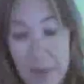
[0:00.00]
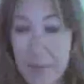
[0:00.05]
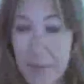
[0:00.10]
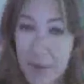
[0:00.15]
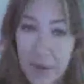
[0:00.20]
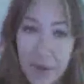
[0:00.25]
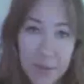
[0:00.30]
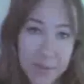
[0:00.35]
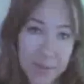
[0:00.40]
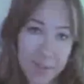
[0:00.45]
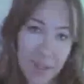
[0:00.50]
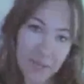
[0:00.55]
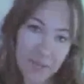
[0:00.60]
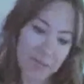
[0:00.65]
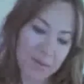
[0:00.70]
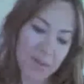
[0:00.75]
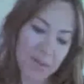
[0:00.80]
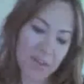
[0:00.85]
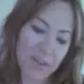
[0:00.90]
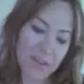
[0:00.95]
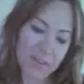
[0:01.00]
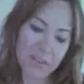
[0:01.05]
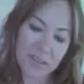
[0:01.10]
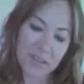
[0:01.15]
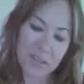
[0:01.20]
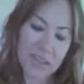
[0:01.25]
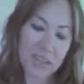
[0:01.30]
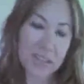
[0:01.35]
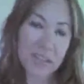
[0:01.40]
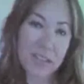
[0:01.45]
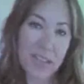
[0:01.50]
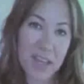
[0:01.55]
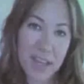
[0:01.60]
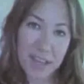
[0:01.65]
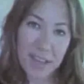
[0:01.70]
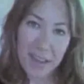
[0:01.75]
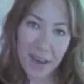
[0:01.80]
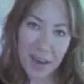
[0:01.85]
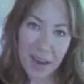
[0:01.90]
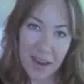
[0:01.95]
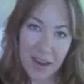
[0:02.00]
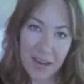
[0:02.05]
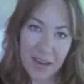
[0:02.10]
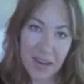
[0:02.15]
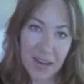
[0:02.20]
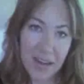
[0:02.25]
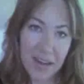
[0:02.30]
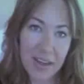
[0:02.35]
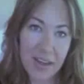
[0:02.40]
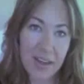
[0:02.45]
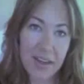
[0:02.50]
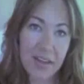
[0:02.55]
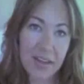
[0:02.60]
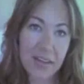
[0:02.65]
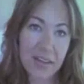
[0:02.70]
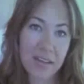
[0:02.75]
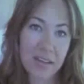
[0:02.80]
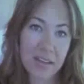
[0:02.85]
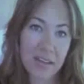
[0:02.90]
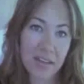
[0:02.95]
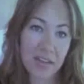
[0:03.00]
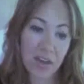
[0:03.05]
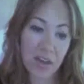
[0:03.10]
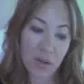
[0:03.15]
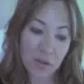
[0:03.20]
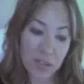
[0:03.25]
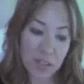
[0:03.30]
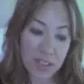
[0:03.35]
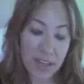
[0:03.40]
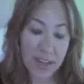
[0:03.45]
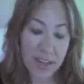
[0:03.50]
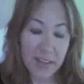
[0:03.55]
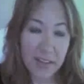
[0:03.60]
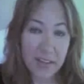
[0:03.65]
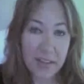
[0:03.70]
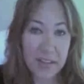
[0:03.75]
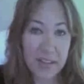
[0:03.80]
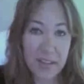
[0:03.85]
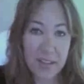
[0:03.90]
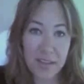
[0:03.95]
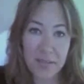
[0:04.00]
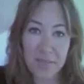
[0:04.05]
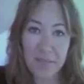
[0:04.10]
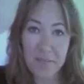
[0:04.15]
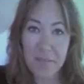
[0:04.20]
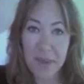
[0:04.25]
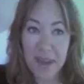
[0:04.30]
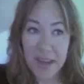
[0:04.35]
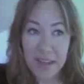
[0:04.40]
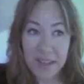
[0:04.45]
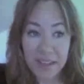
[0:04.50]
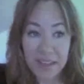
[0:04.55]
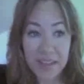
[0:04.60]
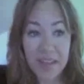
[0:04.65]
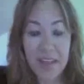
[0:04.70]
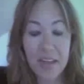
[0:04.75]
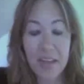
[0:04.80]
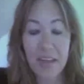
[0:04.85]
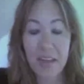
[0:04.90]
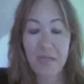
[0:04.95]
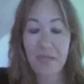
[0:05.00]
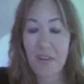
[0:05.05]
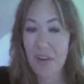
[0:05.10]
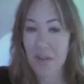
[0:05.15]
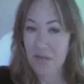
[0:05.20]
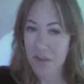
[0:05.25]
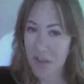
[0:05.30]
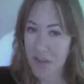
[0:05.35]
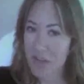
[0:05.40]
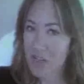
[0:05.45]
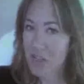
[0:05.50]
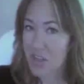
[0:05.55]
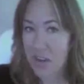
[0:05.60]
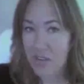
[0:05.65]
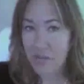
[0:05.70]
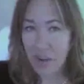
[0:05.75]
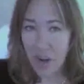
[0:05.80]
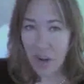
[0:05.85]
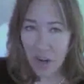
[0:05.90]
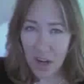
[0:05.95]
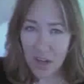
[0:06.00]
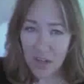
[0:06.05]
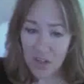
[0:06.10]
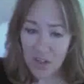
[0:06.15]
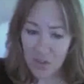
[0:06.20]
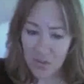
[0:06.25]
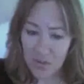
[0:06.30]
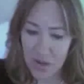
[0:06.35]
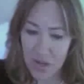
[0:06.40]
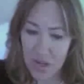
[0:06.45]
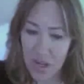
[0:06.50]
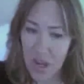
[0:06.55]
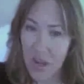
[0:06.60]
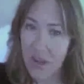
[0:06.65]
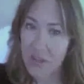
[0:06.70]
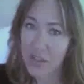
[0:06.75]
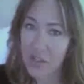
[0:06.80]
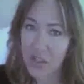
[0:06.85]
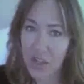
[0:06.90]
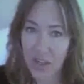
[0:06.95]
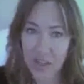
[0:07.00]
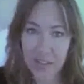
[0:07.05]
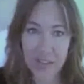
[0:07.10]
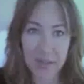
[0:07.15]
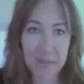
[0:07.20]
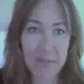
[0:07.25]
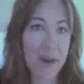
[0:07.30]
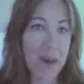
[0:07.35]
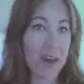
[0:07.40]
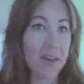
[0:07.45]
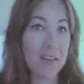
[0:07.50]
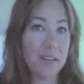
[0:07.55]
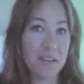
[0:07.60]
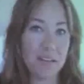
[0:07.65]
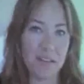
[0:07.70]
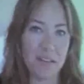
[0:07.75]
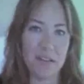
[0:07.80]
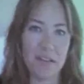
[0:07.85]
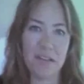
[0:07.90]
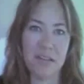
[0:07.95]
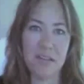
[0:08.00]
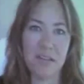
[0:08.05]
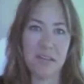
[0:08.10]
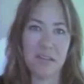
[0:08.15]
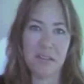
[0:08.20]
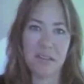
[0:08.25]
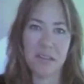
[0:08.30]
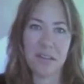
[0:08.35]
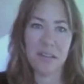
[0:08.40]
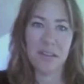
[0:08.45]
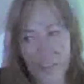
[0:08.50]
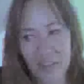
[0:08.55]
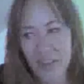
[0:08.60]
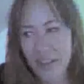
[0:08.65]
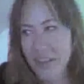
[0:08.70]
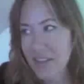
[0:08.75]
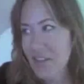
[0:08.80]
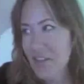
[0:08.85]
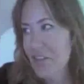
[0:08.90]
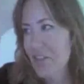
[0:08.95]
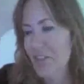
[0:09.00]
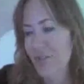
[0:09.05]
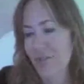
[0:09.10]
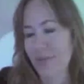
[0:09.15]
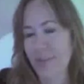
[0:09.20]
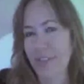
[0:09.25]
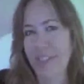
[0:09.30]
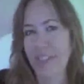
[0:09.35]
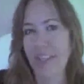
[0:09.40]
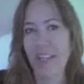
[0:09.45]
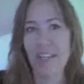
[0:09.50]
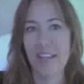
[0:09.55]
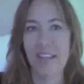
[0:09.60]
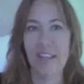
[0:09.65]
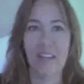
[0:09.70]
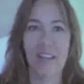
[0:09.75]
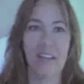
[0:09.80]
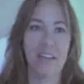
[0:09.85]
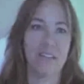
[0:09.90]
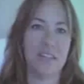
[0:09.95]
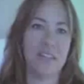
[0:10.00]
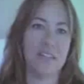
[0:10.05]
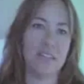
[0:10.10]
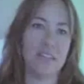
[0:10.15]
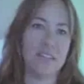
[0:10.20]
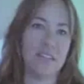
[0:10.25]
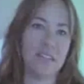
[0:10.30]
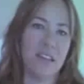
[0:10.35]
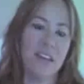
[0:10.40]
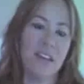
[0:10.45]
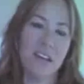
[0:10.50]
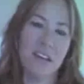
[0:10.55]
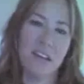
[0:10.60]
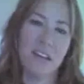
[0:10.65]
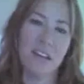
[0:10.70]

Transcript: People are upset because they say that it goes against the basic foundation of our country and checks and balances. That's just ridiculous.